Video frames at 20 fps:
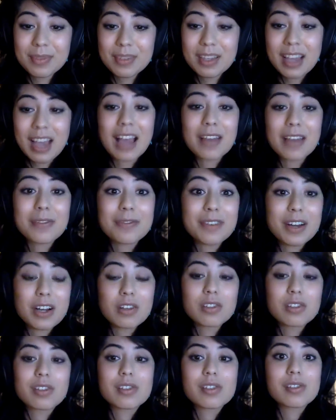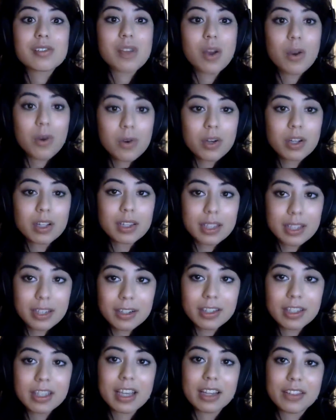I felt so
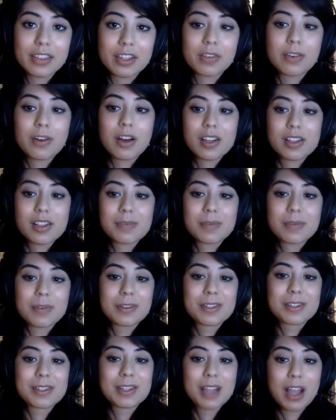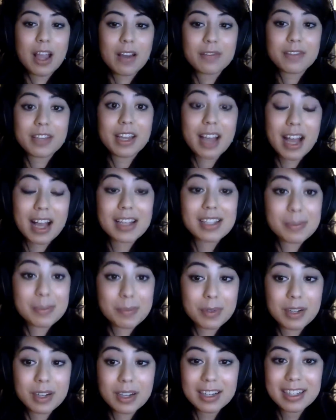clearly at the crossroads of
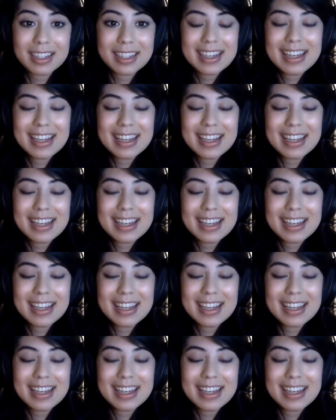diaspora,